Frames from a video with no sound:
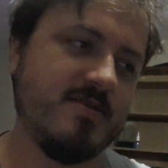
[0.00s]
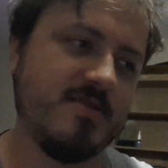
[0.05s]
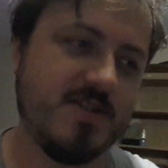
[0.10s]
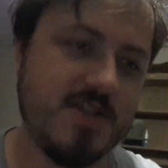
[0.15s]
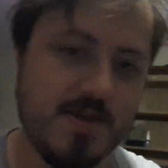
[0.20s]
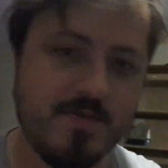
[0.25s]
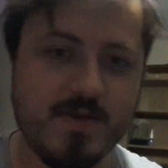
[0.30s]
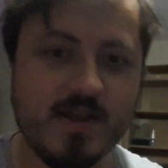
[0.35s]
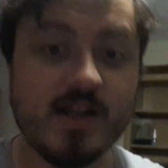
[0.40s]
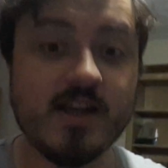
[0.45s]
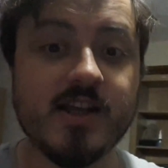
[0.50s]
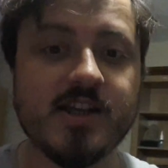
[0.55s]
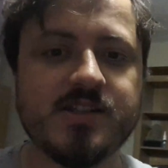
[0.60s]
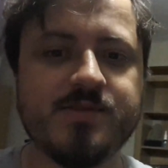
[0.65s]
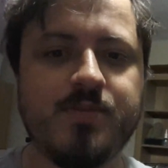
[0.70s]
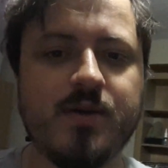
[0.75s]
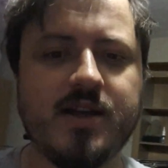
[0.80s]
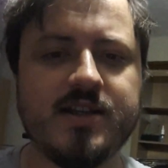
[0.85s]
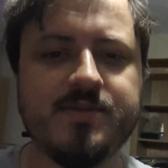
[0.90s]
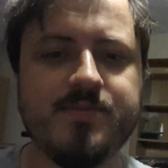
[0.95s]
Seemingly a
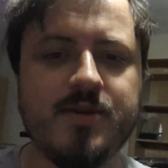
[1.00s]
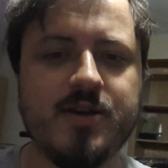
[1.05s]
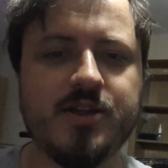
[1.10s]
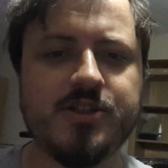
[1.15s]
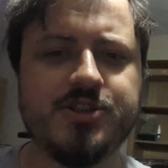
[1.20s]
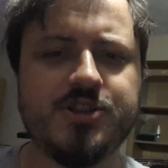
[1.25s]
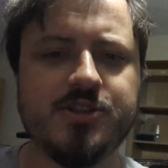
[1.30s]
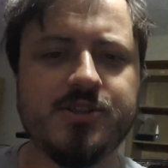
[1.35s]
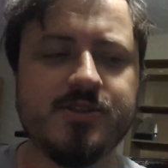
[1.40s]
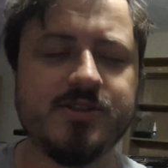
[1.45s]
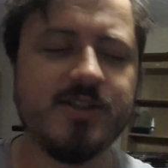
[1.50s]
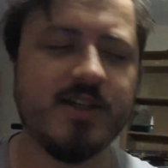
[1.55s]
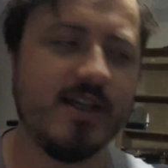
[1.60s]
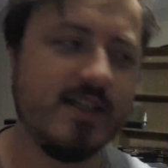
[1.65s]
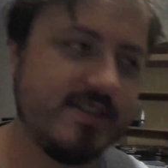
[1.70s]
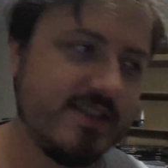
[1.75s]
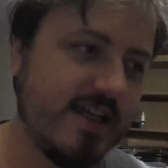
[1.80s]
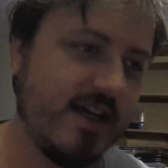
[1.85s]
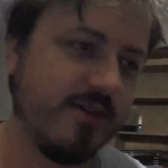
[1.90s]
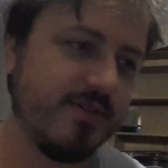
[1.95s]
spice merchant.
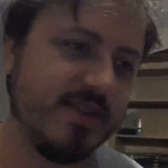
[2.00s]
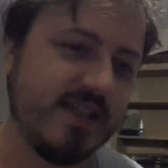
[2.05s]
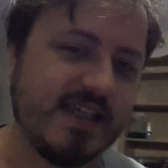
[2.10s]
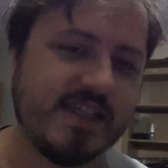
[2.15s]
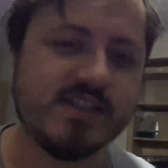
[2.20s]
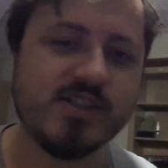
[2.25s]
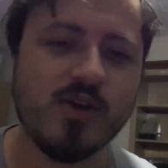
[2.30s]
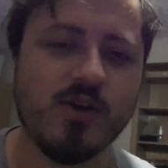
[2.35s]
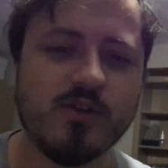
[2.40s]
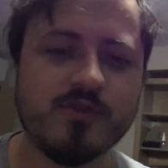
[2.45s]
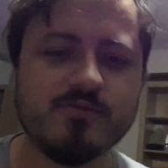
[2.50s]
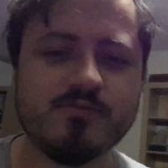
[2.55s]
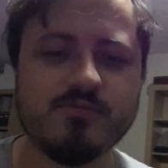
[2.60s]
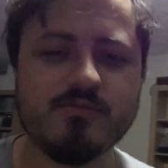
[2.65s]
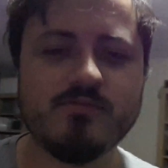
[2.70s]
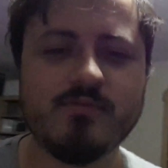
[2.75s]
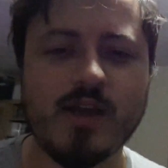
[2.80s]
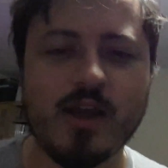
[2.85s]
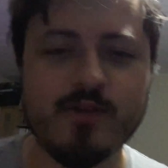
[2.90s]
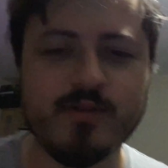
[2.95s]
Turns out he's not
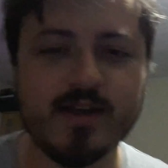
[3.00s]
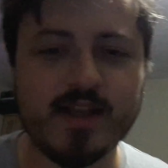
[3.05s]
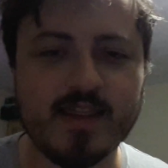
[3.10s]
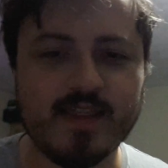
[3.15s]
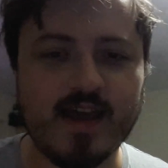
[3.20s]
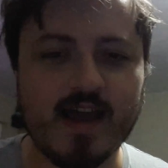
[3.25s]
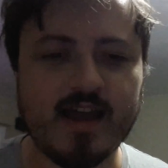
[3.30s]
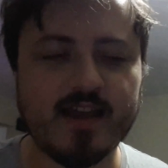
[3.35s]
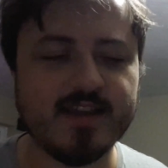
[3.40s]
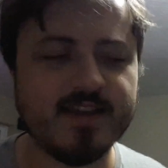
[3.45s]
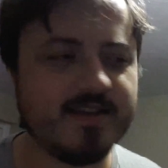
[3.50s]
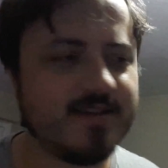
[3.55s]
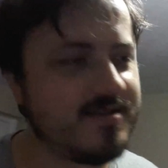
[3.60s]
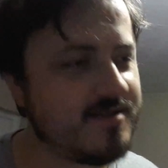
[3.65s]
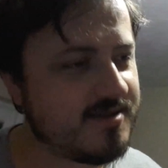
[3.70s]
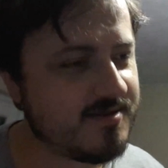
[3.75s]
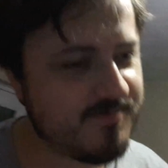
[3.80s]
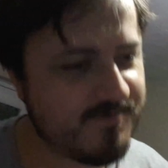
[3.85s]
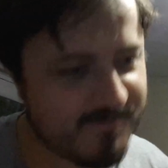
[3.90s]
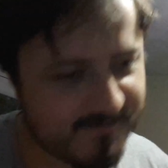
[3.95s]
only that,
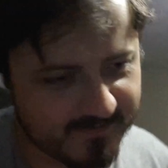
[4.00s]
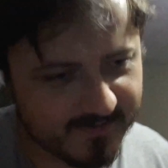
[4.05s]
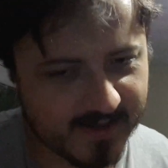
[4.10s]
he's